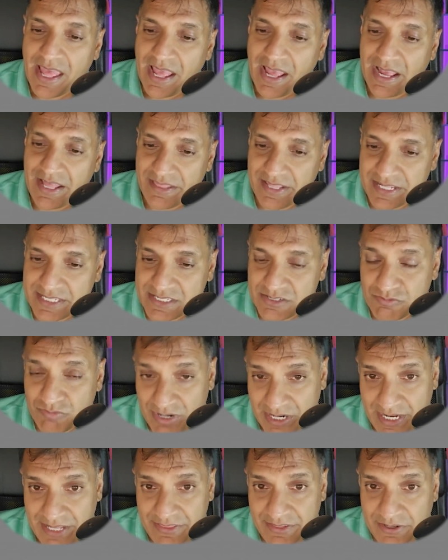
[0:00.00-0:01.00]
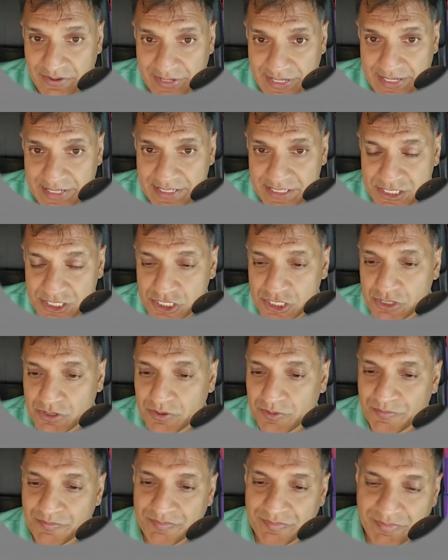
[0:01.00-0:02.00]
And that's right, there is.
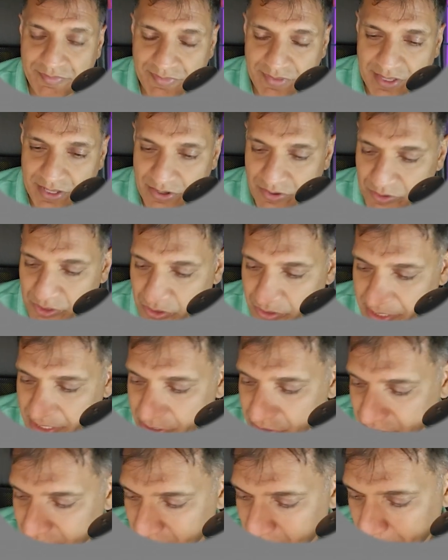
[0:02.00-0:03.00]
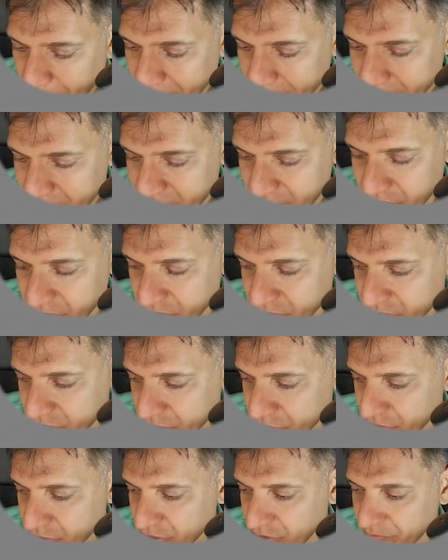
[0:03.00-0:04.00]
So, you'll hear companies use the
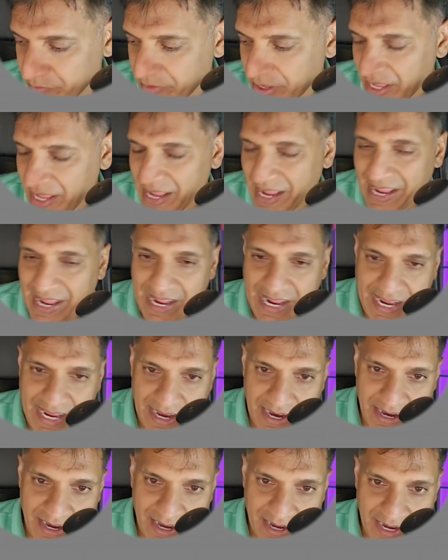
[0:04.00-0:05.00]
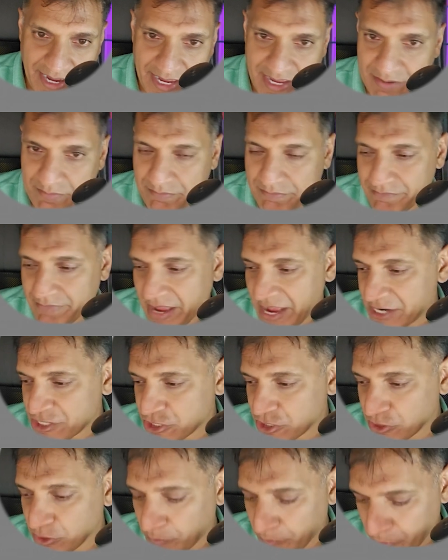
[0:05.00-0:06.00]
term AI,
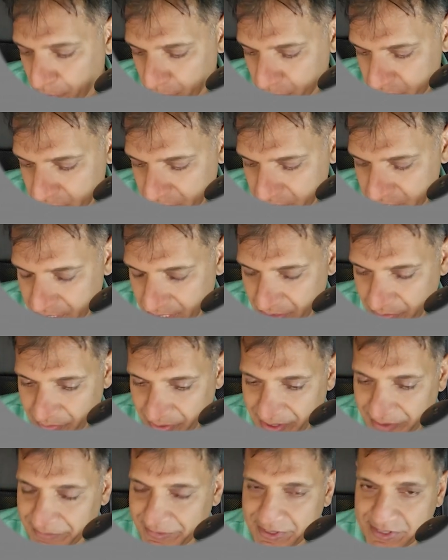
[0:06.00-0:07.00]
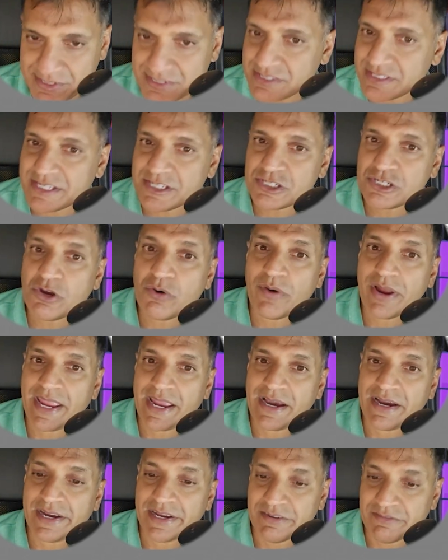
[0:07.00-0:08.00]
magical processing. Well, there's no
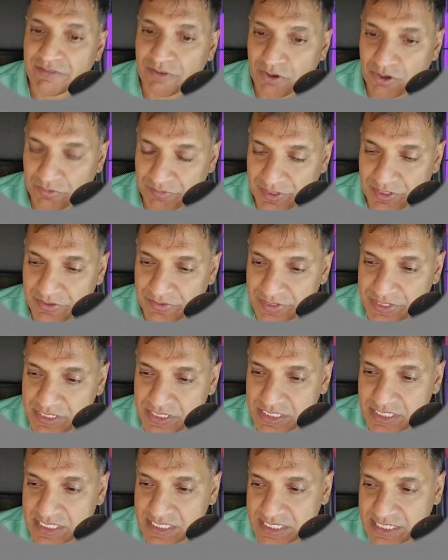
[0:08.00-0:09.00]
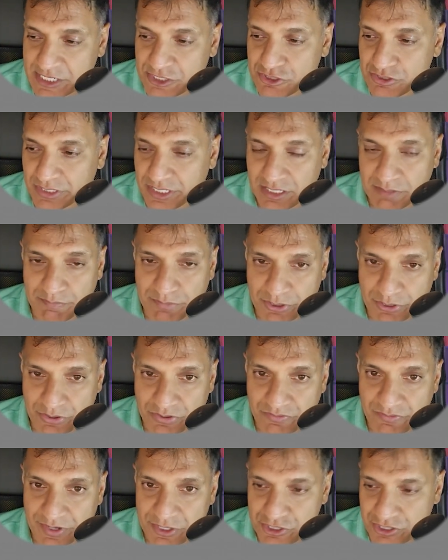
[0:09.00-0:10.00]
AI involved here. This is essentially computer
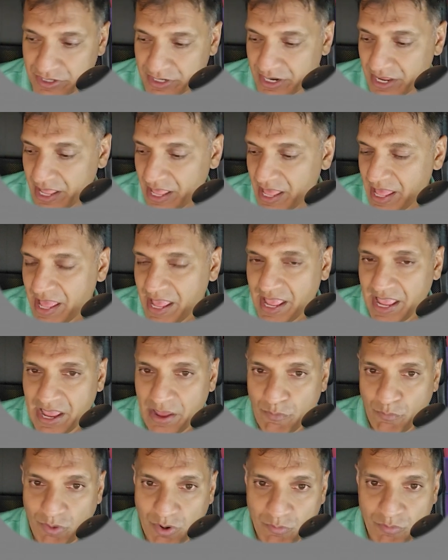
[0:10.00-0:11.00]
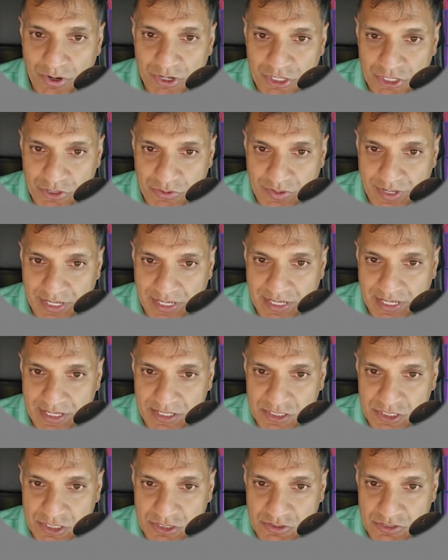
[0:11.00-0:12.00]
vision. And what we're doing
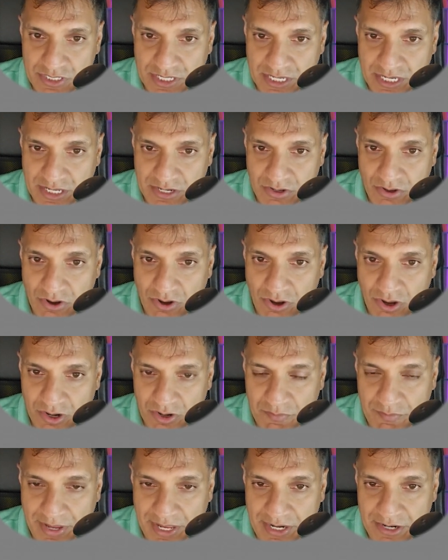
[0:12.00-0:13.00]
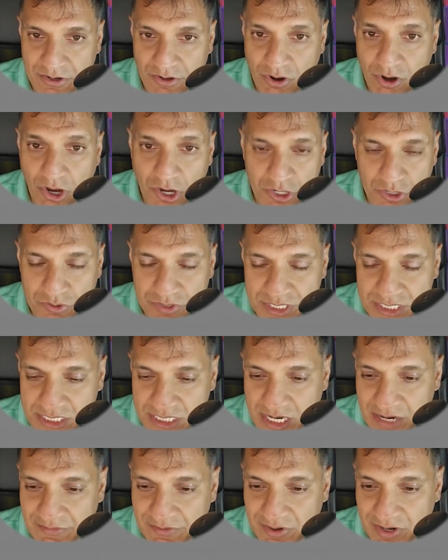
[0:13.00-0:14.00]
is using an automated
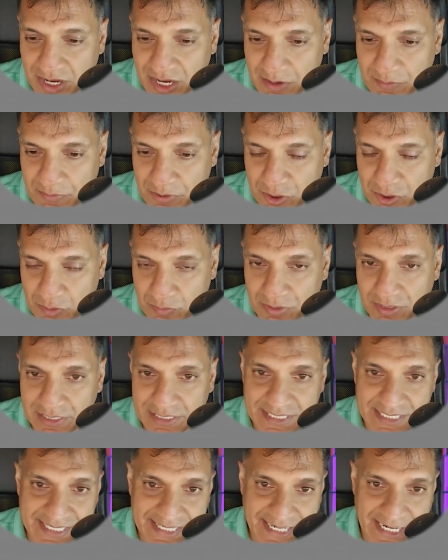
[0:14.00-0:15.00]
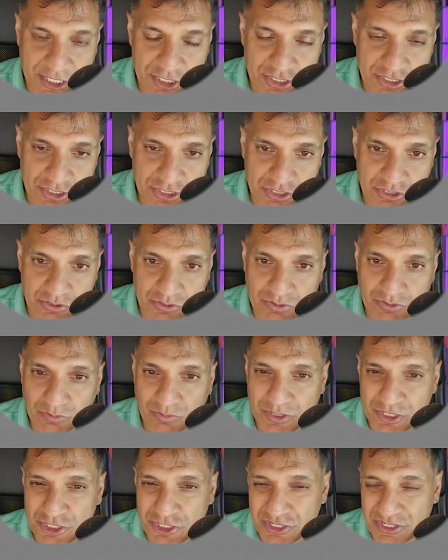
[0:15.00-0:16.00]
auto-discover hyperbola detection tool,
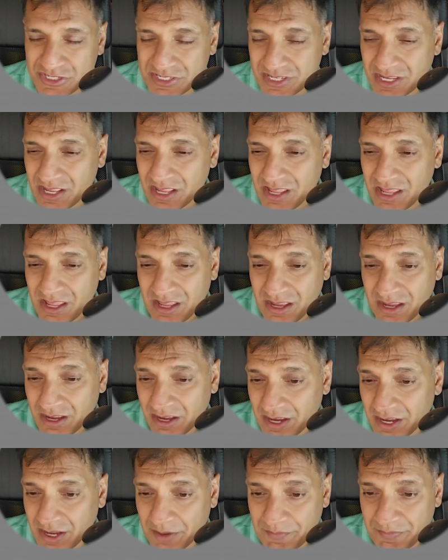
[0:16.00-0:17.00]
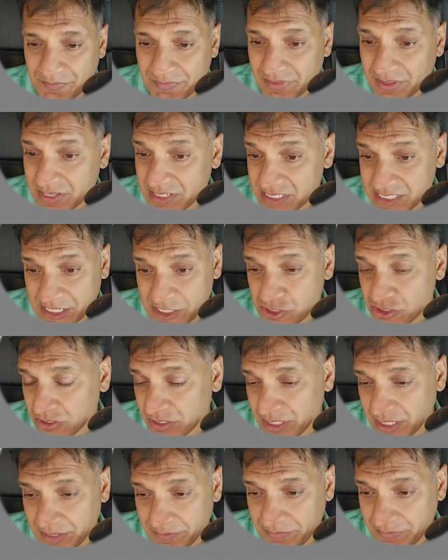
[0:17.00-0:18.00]
which is
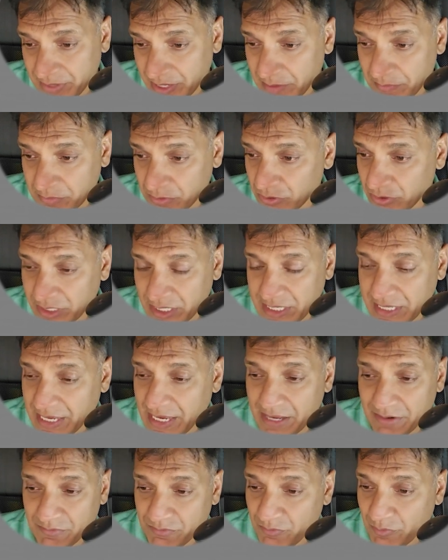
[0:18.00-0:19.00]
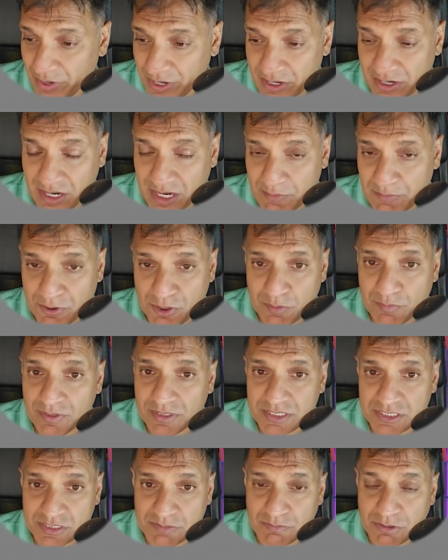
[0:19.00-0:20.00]
essentially, looking at where
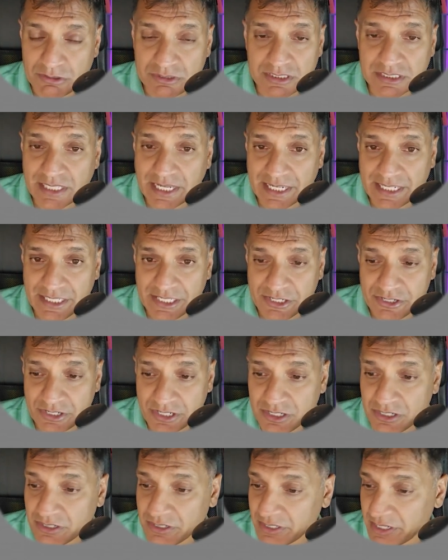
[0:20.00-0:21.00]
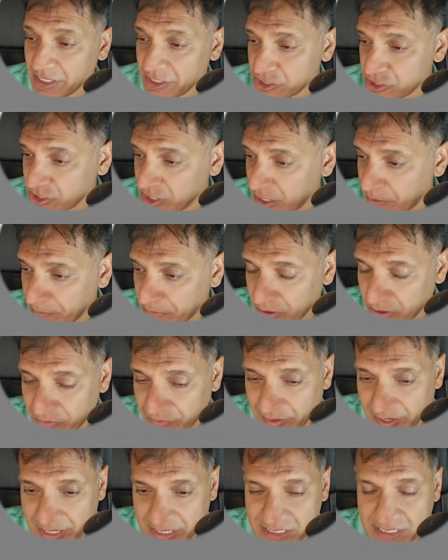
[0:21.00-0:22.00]
hyperbolas are most likely to occur. It's not
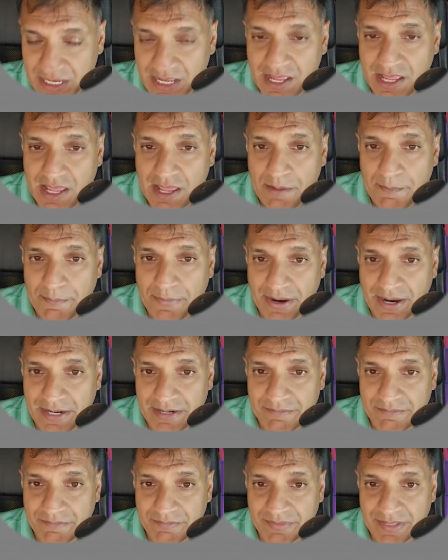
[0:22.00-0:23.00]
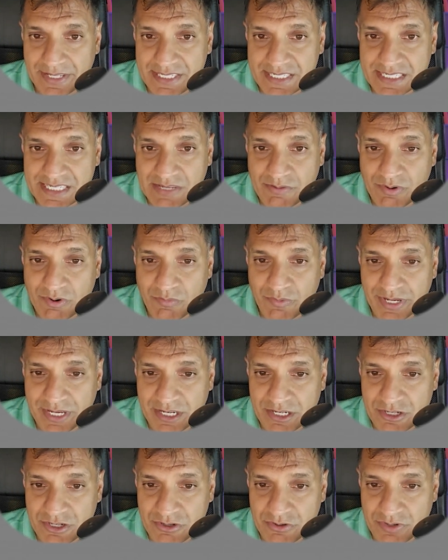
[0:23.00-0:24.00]
perfect, but let's see what we
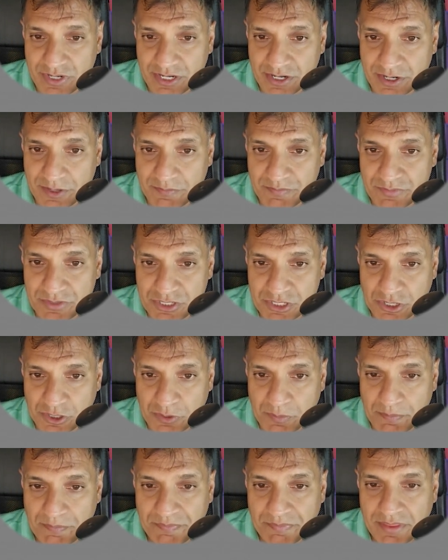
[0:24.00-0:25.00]
can do here. So